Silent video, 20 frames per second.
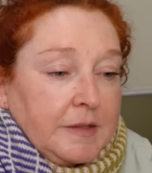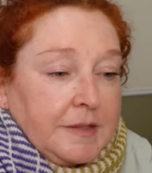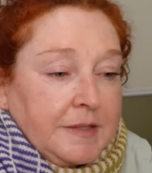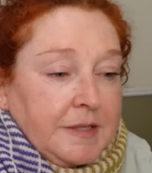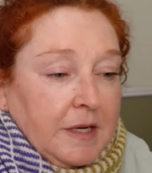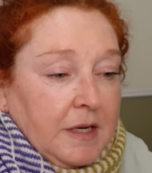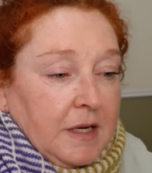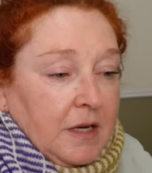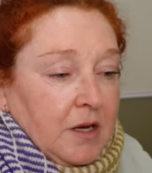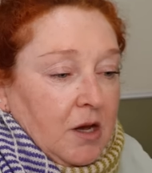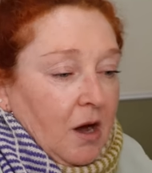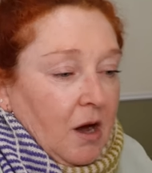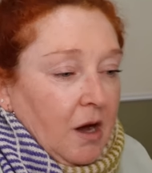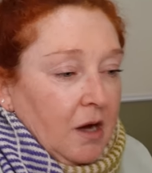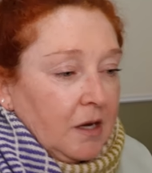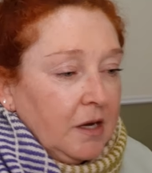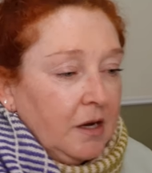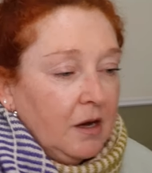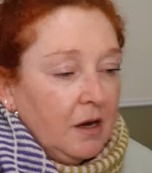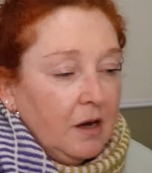Titty
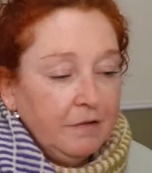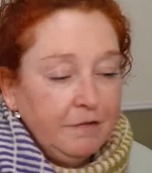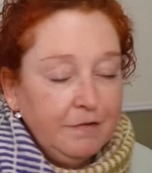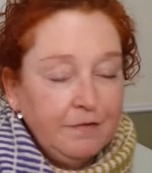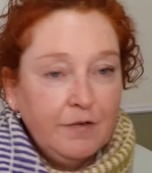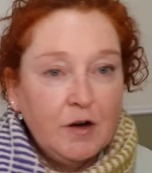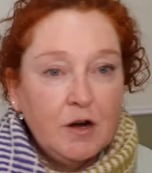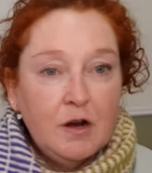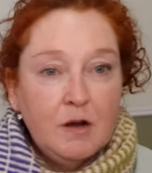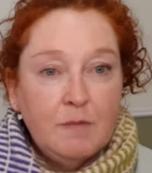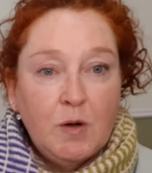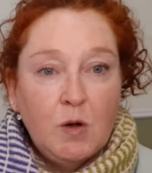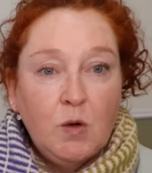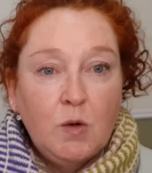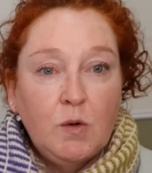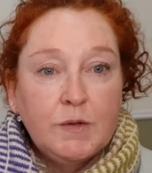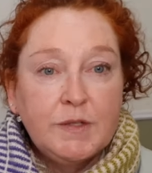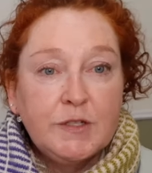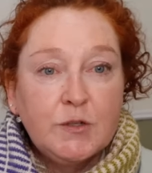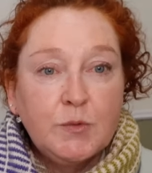Kaka from
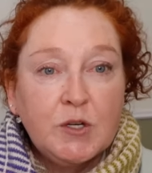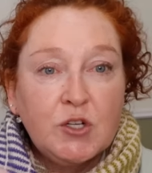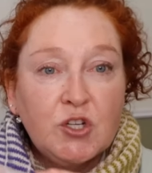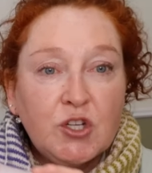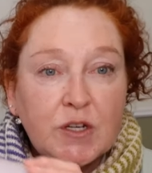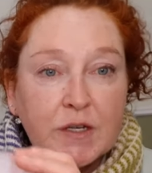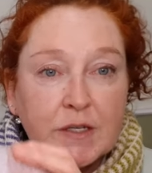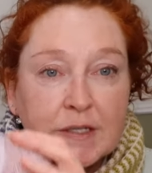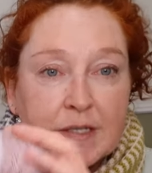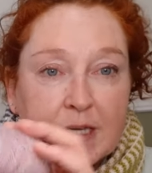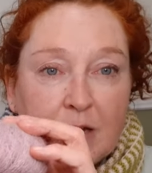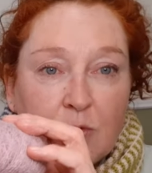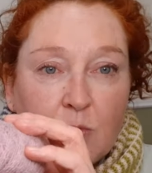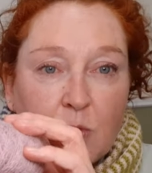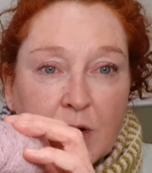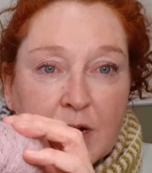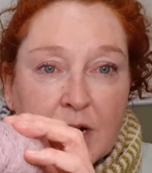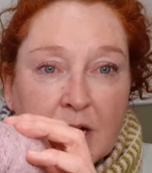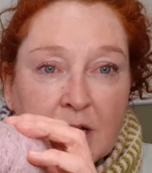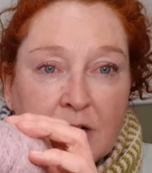Holst, which is a
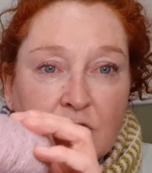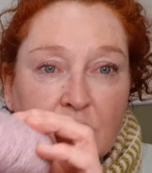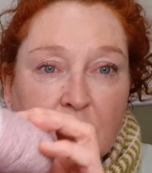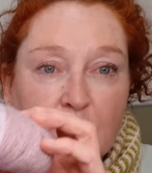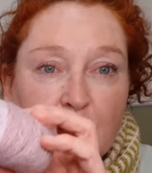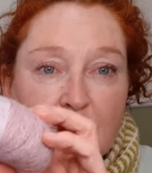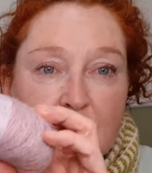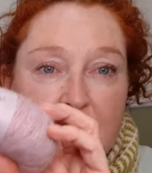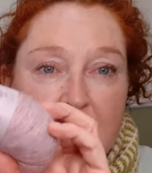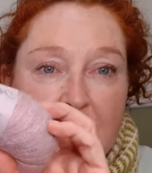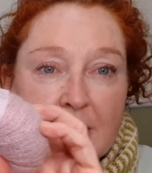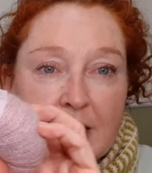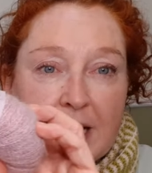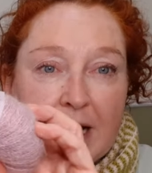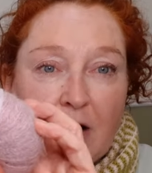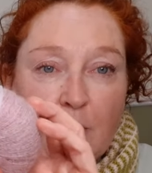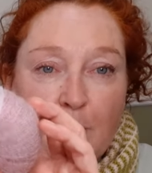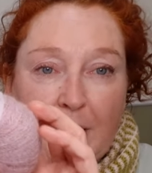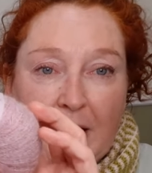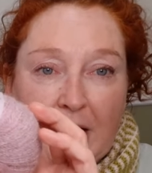100%
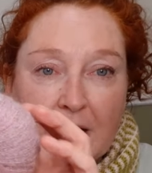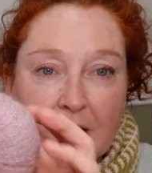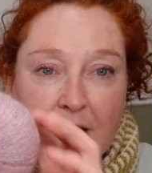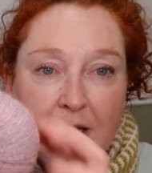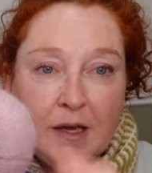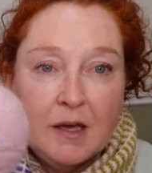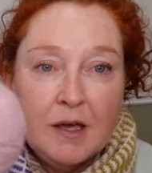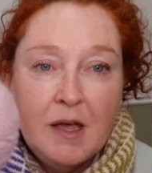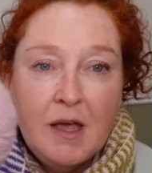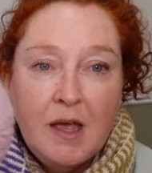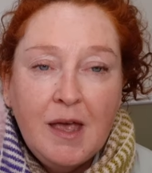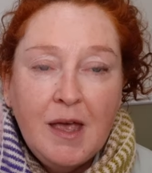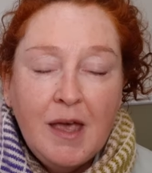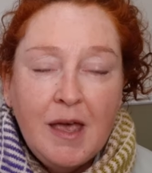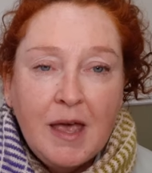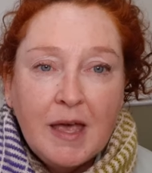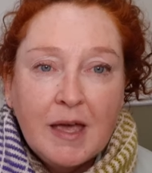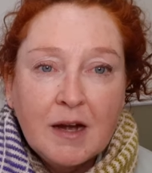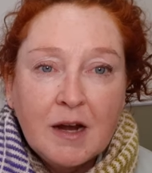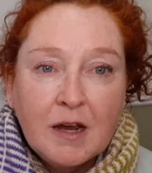alpaca.
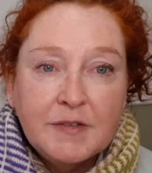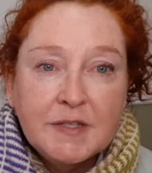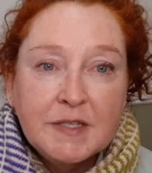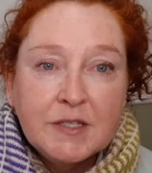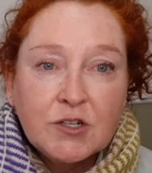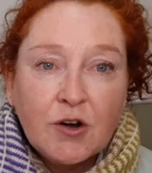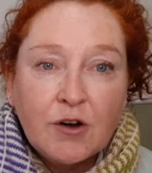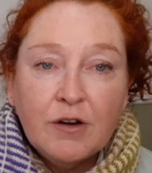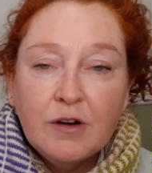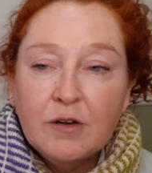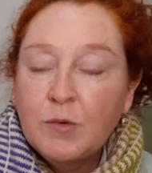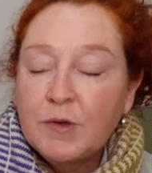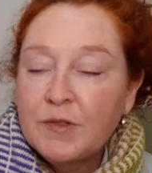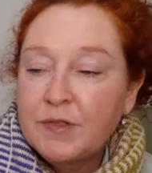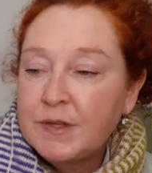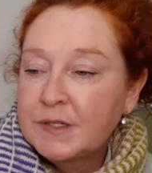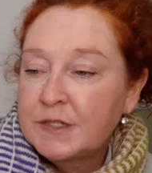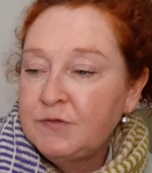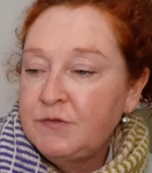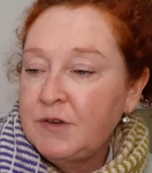And I started with
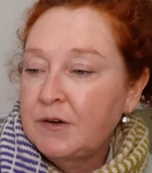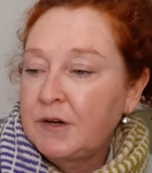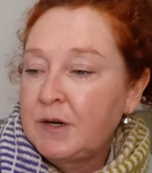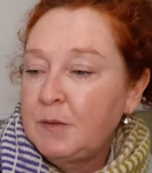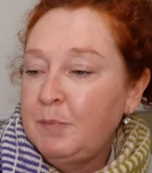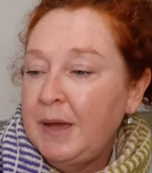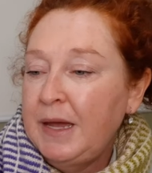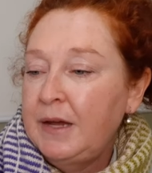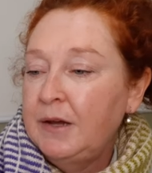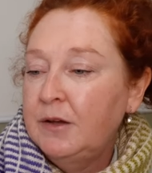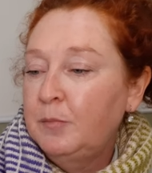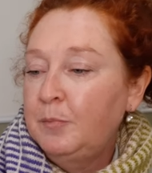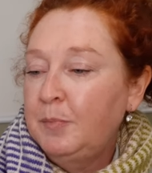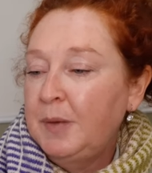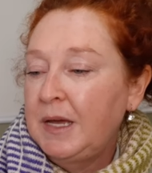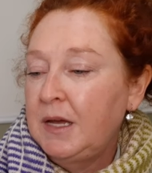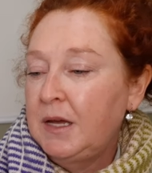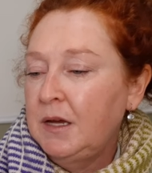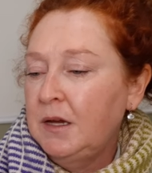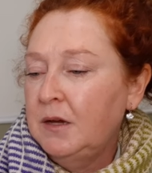this very pale
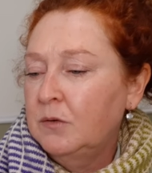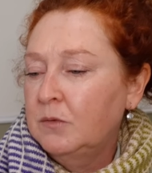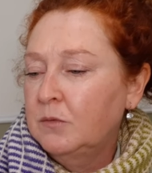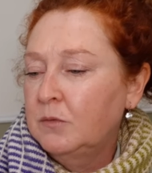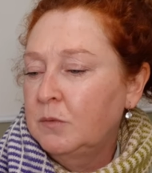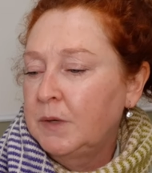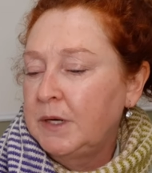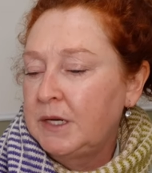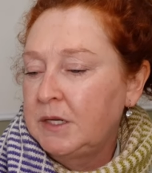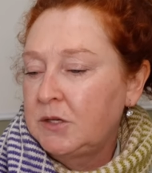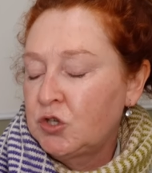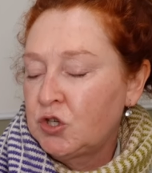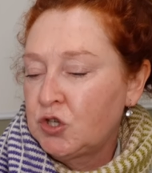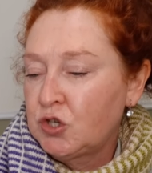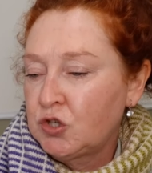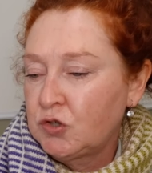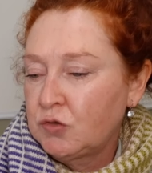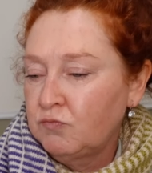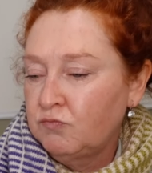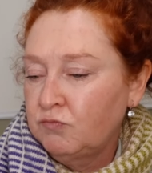pink,
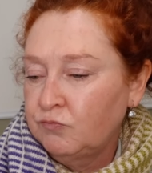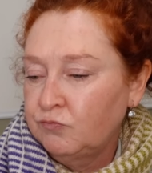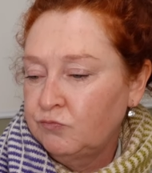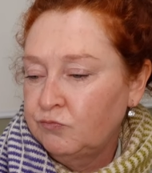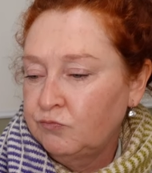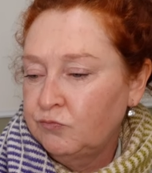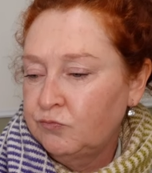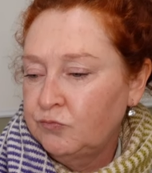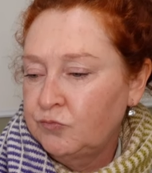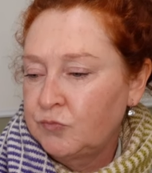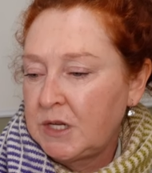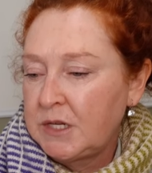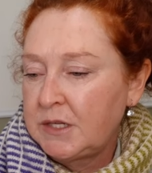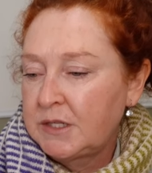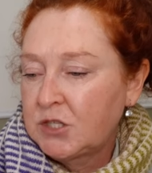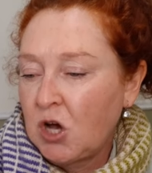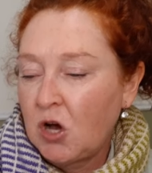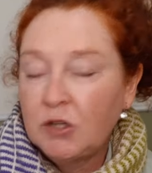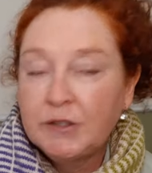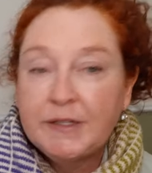which is
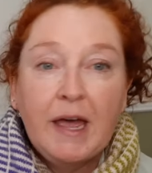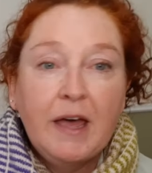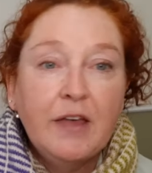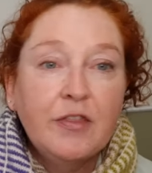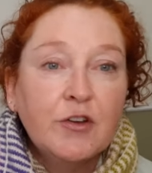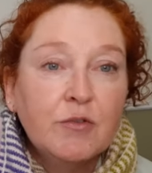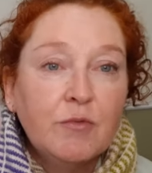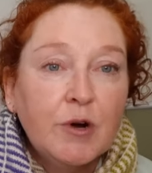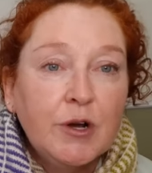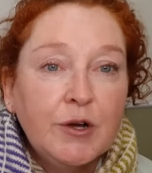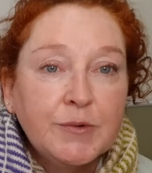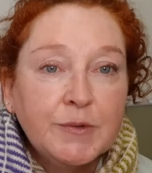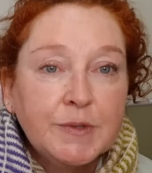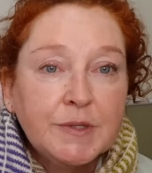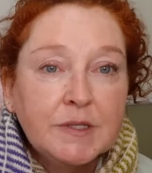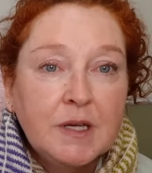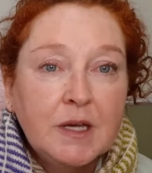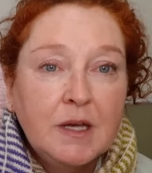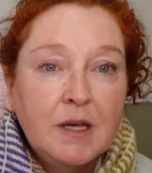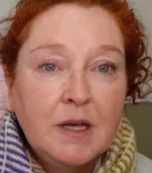called Heather
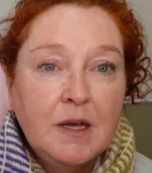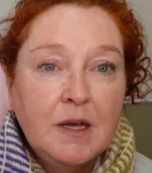Rose.